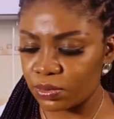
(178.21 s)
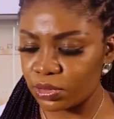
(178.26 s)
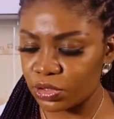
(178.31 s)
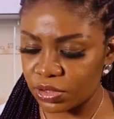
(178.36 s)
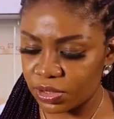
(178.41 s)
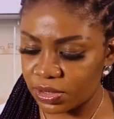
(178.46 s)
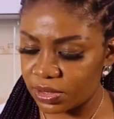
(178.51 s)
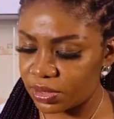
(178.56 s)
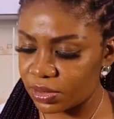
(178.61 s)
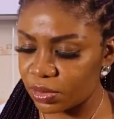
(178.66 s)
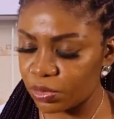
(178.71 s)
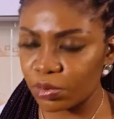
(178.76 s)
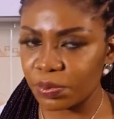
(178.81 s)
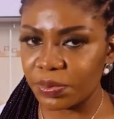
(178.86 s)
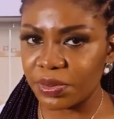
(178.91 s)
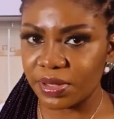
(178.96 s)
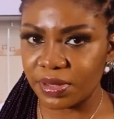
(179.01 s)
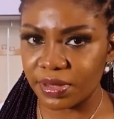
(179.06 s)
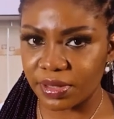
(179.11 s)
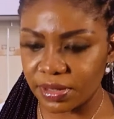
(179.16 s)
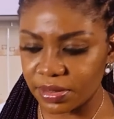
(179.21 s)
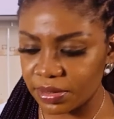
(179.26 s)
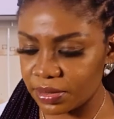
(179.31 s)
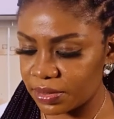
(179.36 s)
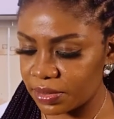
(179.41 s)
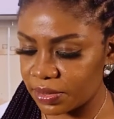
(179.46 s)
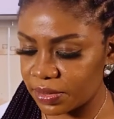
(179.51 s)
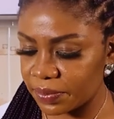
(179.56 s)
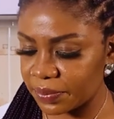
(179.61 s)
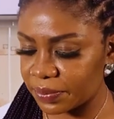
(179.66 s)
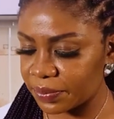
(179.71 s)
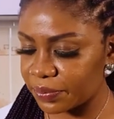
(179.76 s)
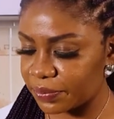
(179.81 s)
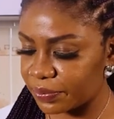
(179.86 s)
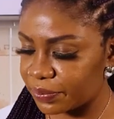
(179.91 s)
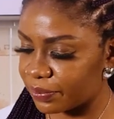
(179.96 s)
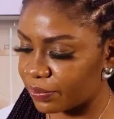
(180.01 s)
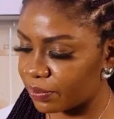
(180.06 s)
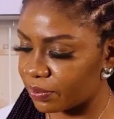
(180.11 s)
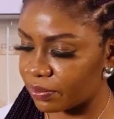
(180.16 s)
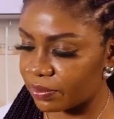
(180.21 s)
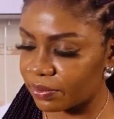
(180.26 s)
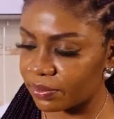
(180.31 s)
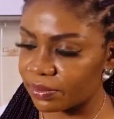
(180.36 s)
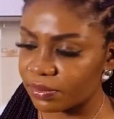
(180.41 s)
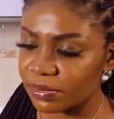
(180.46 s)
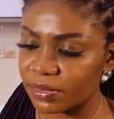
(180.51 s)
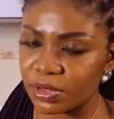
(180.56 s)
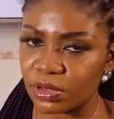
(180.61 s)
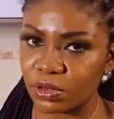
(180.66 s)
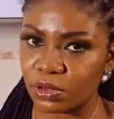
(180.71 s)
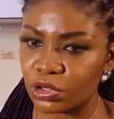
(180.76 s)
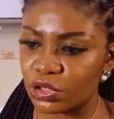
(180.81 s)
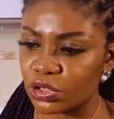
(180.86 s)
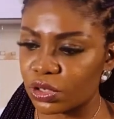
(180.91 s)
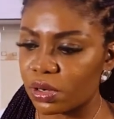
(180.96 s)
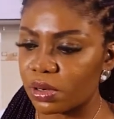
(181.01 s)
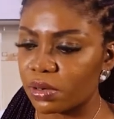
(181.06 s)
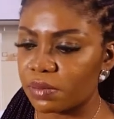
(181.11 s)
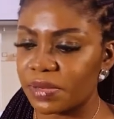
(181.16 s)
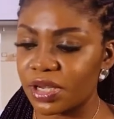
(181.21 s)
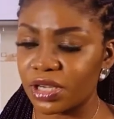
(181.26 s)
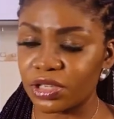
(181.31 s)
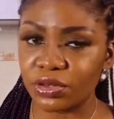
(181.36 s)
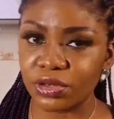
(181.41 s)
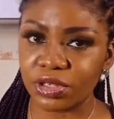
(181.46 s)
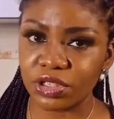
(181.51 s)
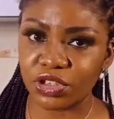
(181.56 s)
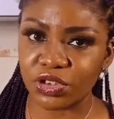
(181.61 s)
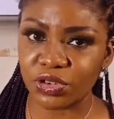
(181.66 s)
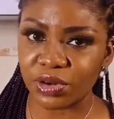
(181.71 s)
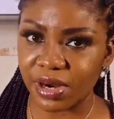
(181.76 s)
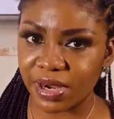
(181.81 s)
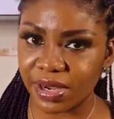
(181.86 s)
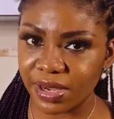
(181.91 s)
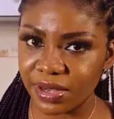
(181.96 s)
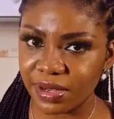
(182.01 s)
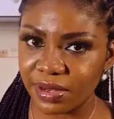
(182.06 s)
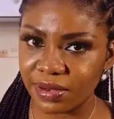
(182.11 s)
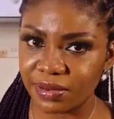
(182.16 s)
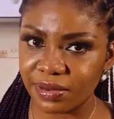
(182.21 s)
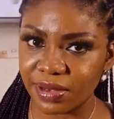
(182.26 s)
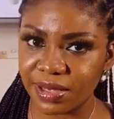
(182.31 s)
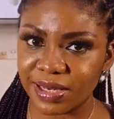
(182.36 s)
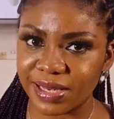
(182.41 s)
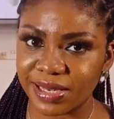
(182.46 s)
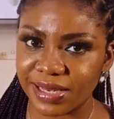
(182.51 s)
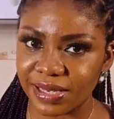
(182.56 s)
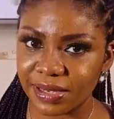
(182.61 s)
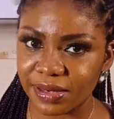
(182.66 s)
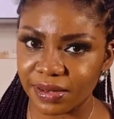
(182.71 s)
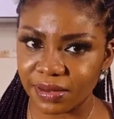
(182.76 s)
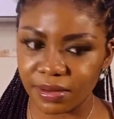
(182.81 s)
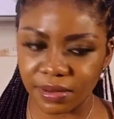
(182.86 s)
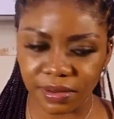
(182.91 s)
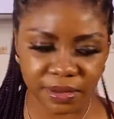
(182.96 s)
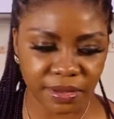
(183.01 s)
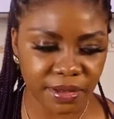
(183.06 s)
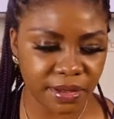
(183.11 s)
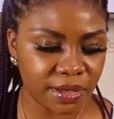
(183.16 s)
Just open this, your jar, make sure it's dry and clean.